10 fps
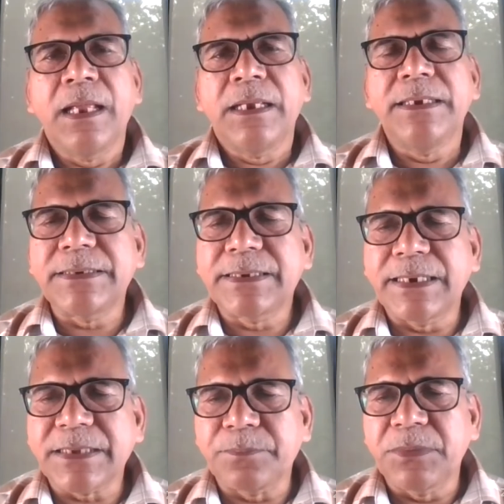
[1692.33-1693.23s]
In
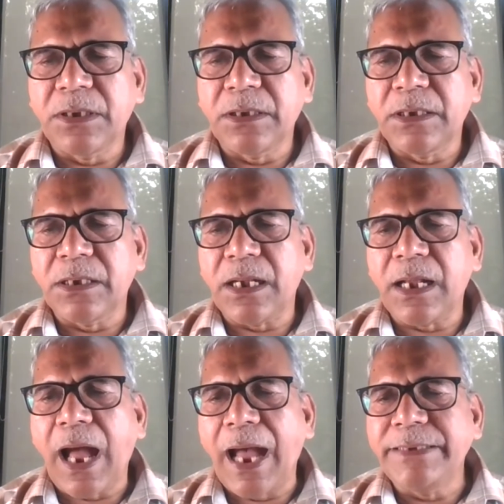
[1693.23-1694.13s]
case of the
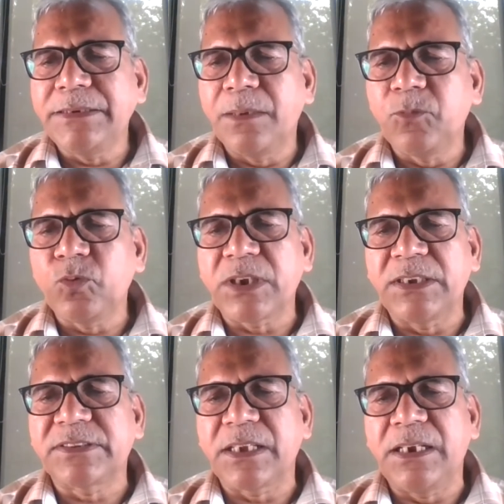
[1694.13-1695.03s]
IMU
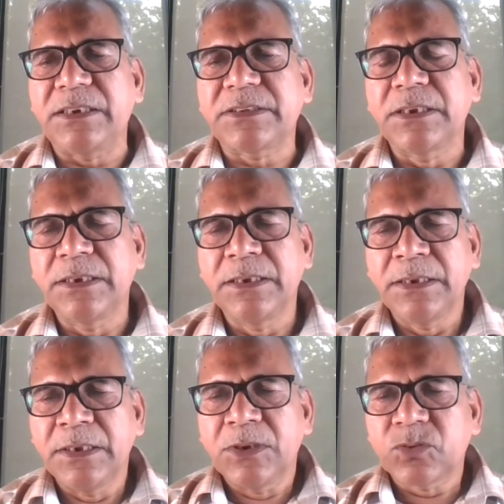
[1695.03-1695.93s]
sensors,
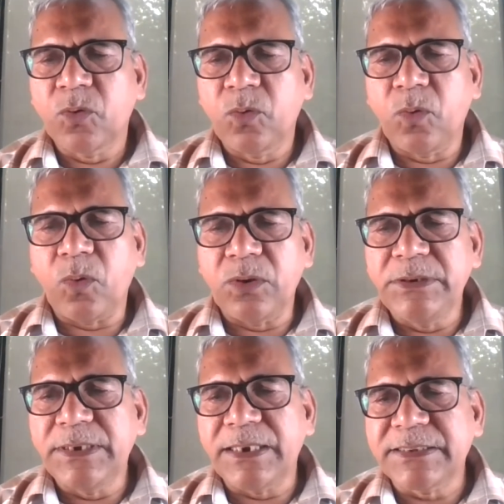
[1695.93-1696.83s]
so
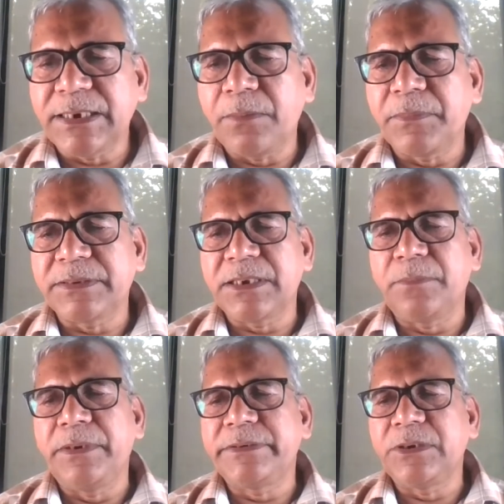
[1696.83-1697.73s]
inertial
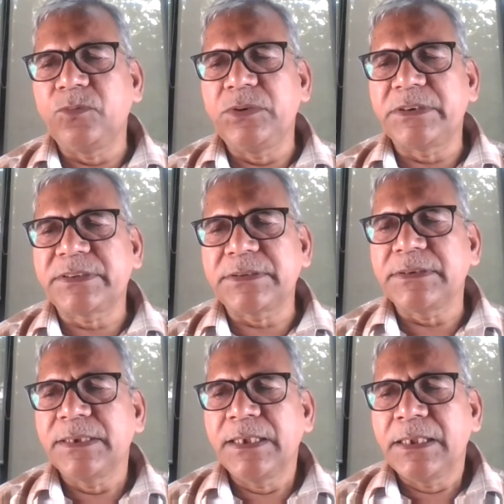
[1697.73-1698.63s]
measurement units,
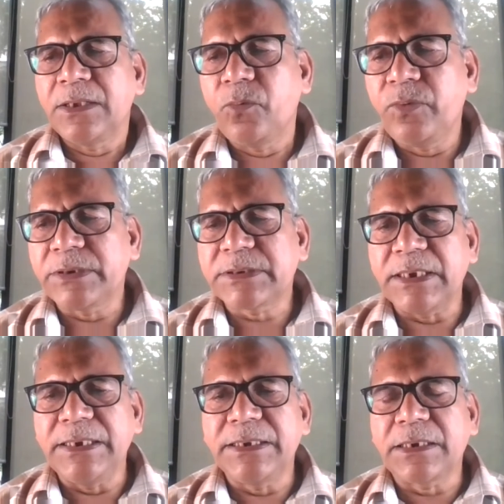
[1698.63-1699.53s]
which
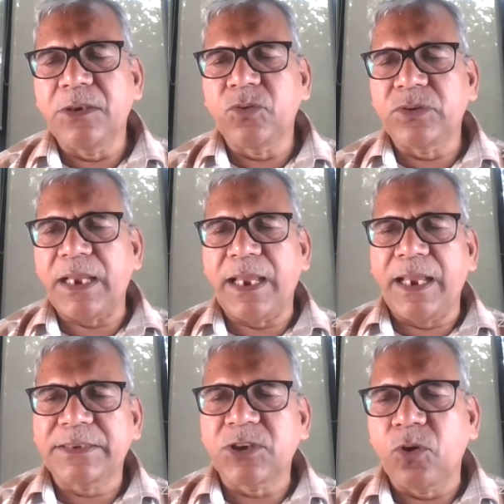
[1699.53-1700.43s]
include
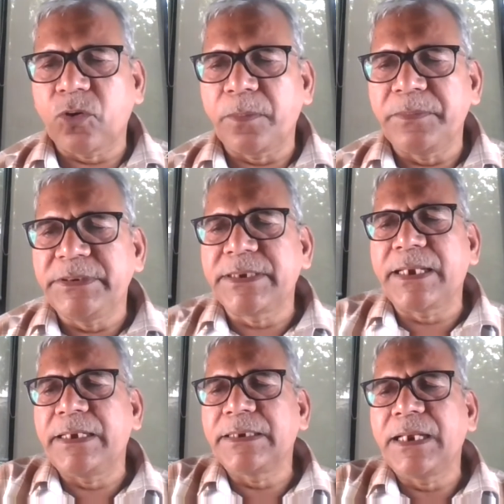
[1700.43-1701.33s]

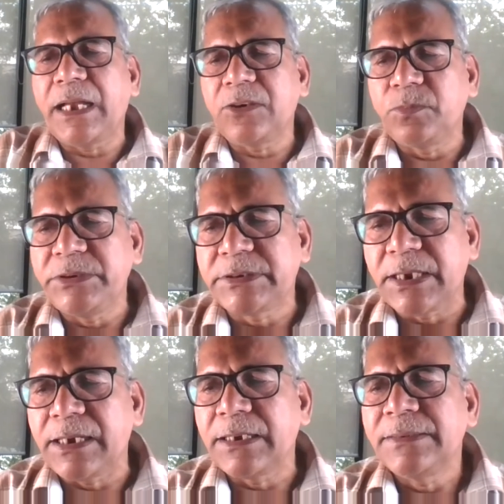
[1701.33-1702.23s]
accelerometer and
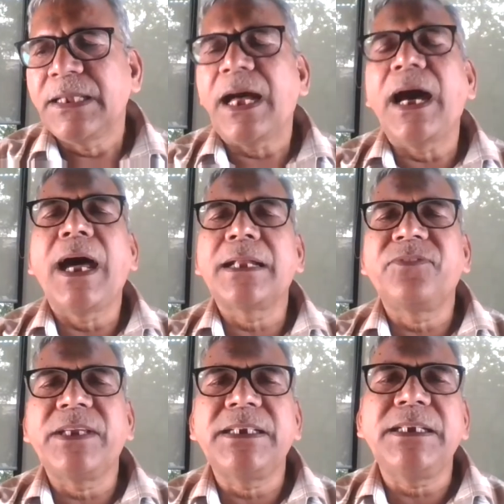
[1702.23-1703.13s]
gyrometer, are
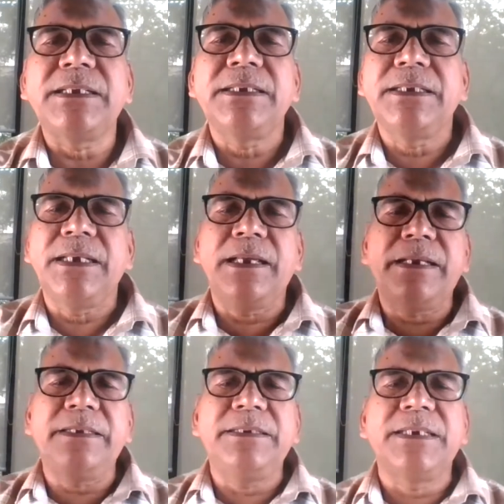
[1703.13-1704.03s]
very
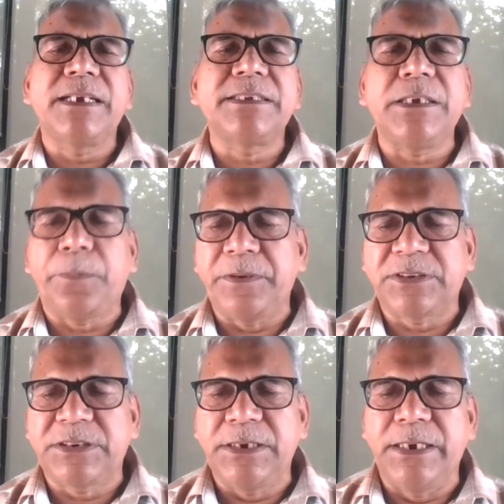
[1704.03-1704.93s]
energy
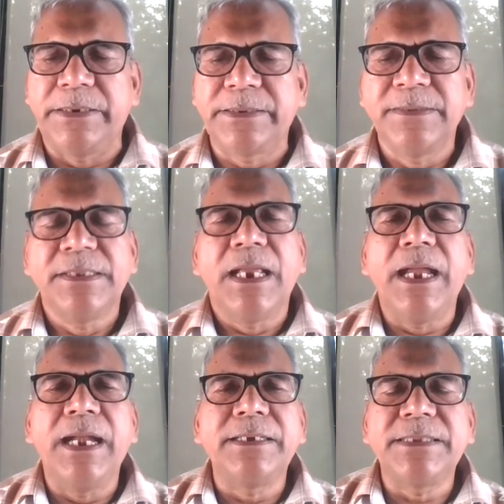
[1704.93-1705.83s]
efficient
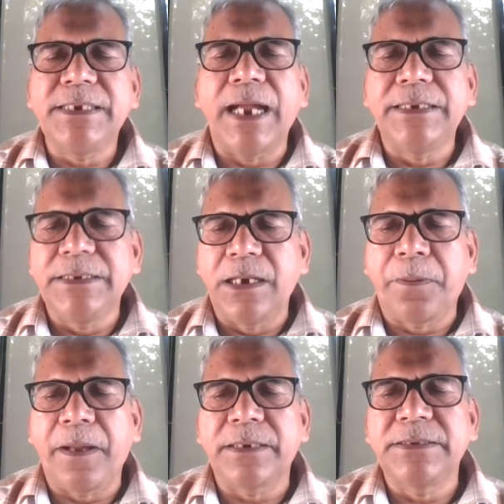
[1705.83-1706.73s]
and the ideal
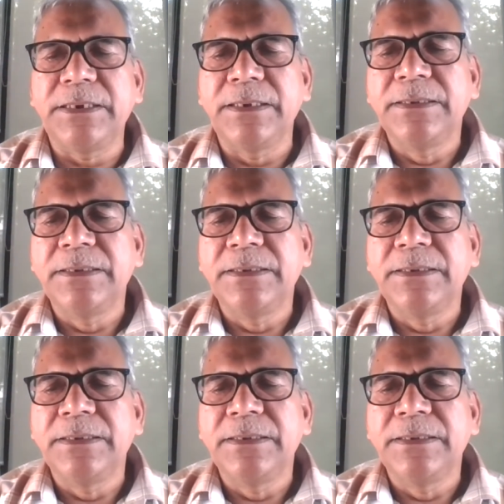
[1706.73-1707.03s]
for the